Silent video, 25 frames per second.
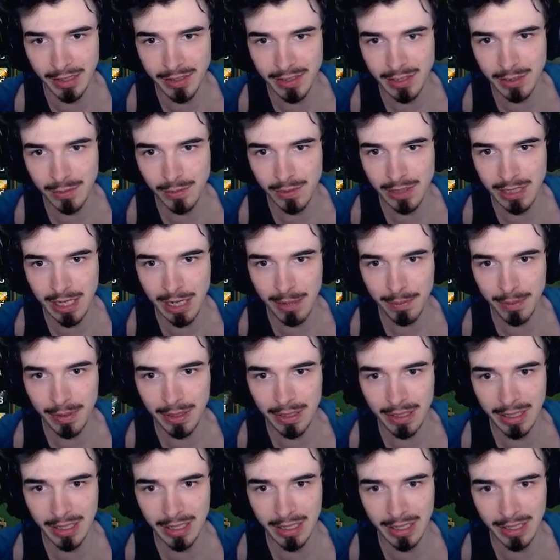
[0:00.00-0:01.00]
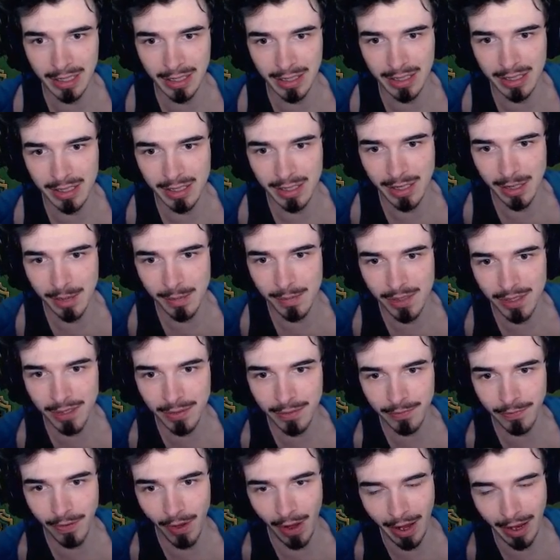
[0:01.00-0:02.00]
see what's happening here. Here comes
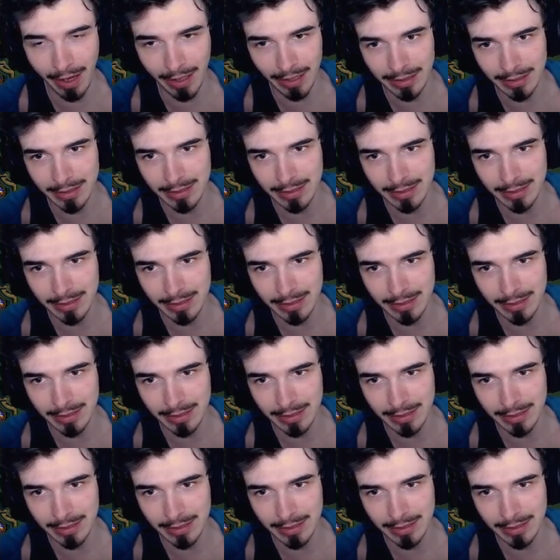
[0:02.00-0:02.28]
the fight.